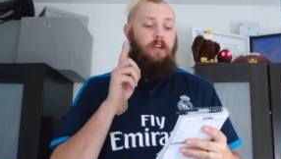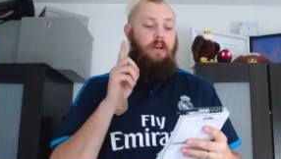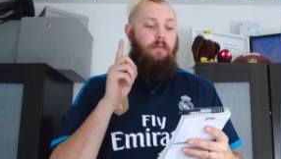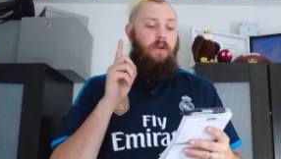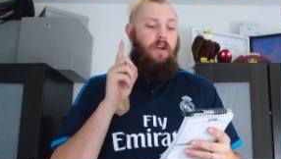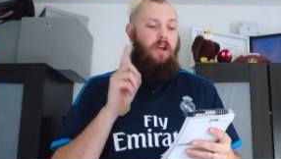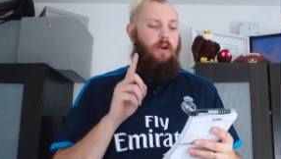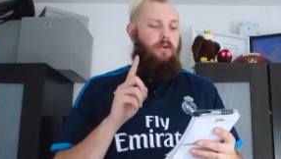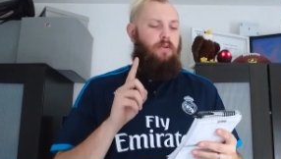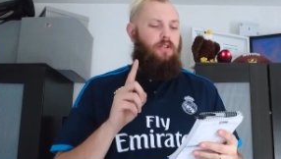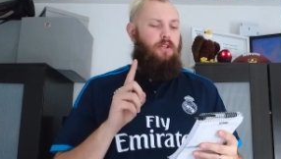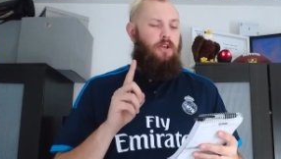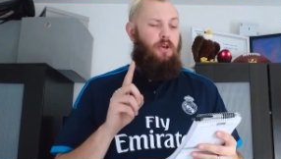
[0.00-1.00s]
I'm gonna go
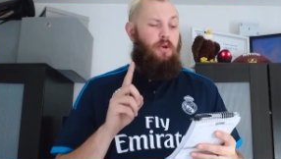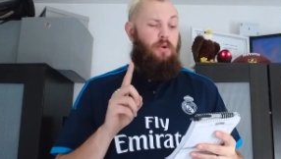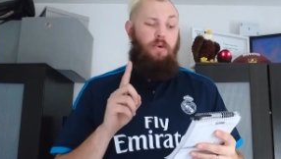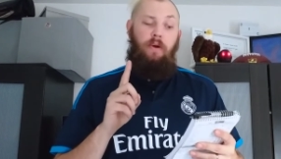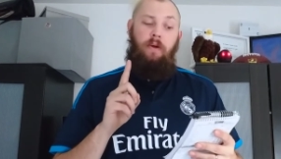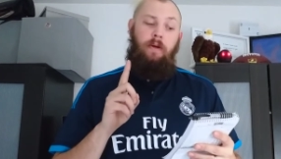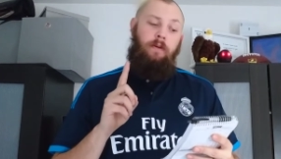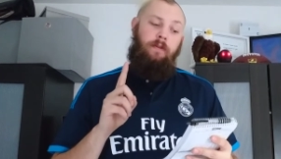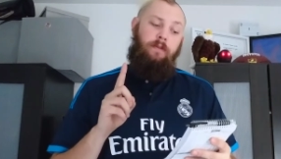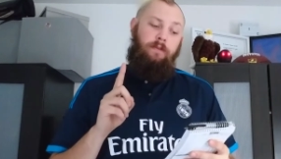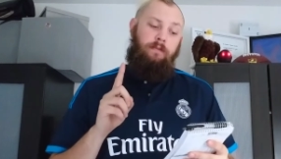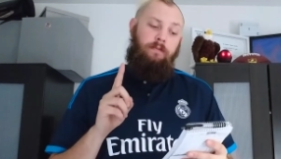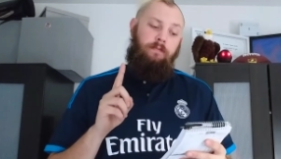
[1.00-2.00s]
two
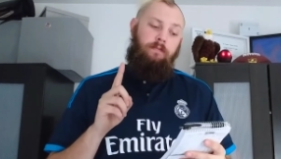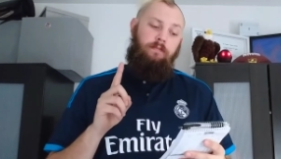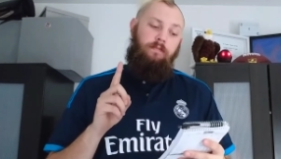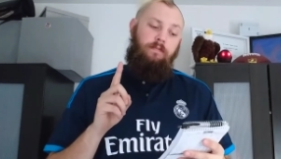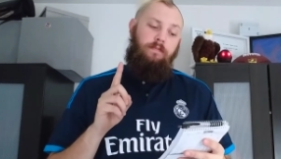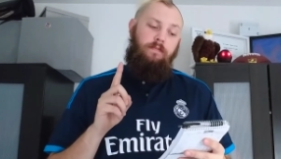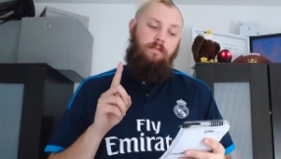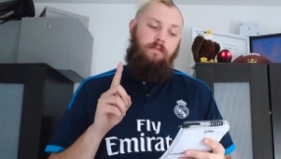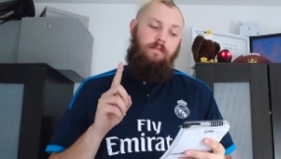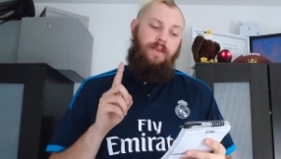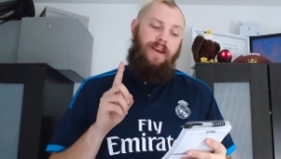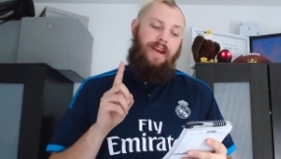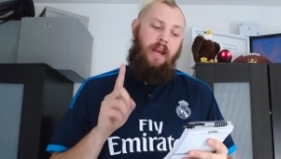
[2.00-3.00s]

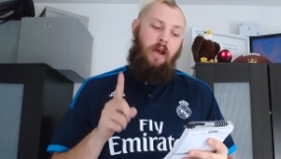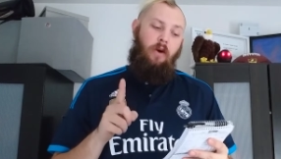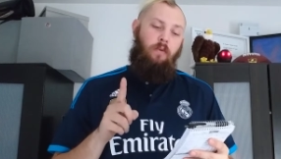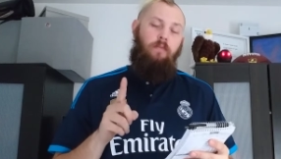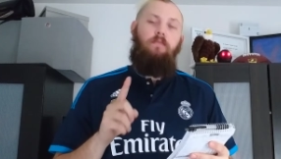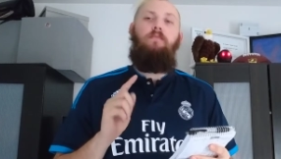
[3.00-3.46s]
nil.